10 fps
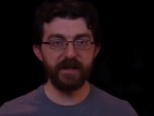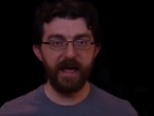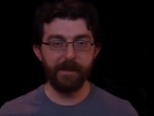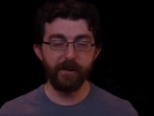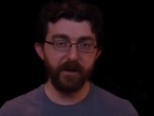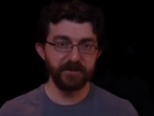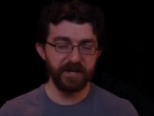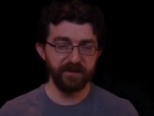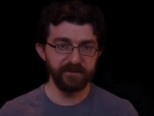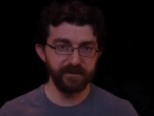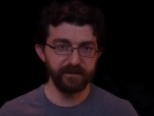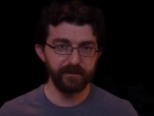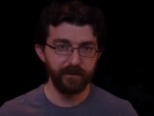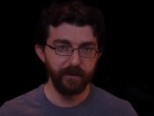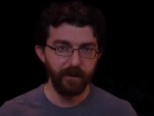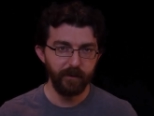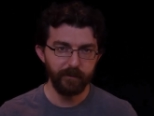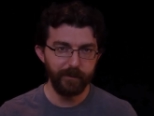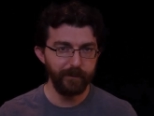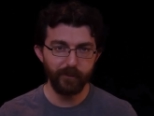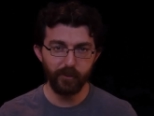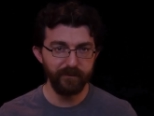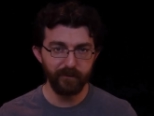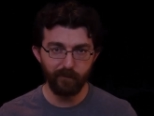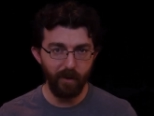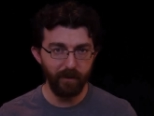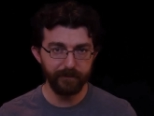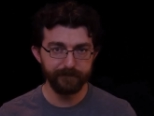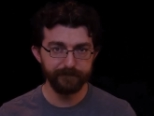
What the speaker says: abiogenesis will be proven wrong.